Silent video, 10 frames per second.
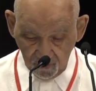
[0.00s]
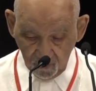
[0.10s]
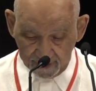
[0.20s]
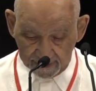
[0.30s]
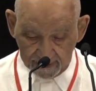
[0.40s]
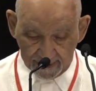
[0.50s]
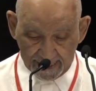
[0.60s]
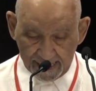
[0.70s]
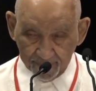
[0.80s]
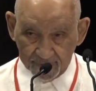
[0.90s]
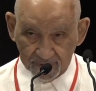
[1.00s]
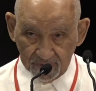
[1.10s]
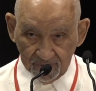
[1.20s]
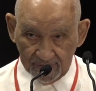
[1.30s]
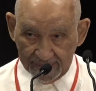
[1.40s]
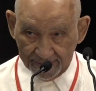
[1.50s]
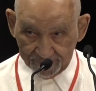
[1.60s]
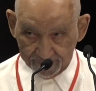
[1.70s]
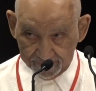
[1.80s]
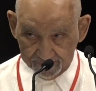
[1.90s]
What happened to the
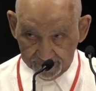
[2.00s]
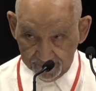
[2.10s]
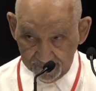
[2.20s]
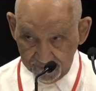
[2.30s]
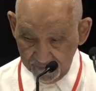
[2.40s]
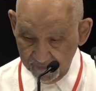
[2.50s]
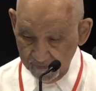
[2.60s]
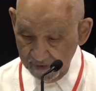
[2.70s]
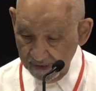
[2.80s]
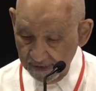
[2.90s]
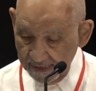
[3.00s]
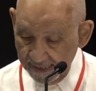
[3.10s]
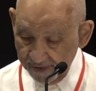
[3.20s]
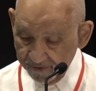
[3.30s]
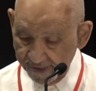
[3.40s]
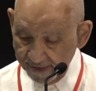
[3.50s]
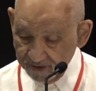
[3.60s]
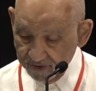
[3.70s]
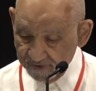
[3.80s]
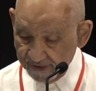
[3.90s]
other? The other
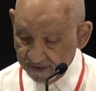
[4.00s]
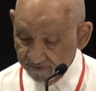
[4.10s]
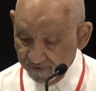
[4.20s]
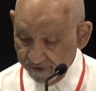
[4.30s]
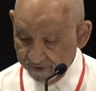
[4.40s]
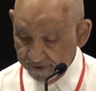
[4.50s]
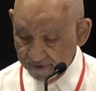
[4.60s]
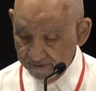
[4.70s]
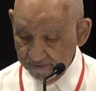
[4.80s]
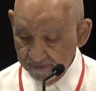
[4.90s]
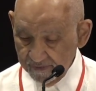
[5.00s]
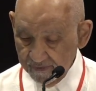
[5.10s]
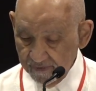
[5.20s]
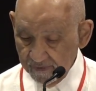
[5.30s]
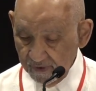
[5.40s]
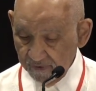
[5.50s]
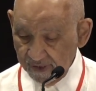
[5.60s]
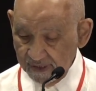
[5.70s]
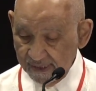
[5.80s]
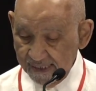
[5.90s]
had 2 sets of fears,
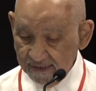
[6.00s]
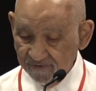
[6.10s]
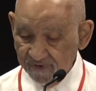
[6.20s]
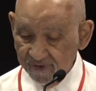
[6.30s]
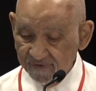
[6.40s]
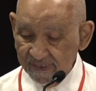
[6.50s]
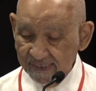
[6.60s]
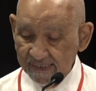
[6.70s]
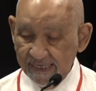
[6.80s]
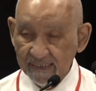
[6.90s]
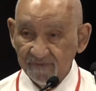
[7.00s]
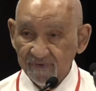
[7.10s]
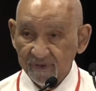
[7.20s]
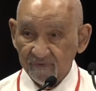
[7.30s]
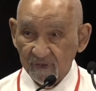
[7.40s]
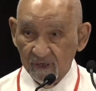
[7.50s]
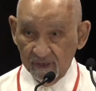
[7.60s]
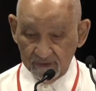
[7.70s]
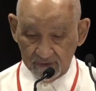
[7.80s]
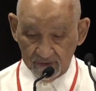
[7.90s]
okay? They had the fear of death and the fear of
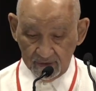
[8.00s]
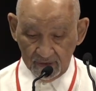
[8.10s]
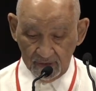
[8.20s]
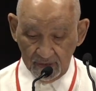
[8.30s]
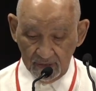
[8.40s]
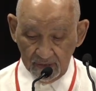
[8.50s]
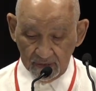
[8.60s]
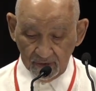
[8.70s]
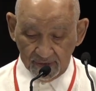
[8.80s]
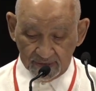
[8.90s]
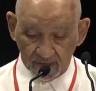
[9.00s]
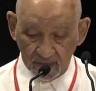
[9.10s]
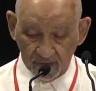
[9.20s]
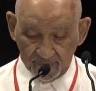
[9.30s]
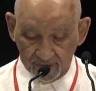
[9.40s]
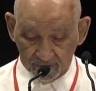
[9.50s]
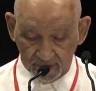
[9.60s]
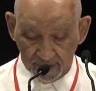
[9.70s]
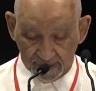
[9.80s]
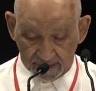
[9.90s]
loss. So let's talk about
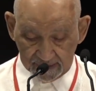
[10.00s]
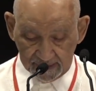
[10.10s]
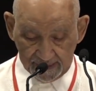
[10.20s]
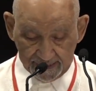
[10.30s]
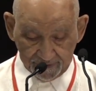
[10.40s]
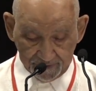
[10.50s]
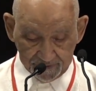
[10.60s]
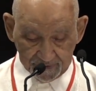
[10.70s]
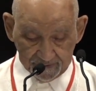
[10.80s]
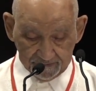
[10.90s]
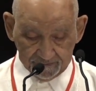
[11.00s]
us, the others.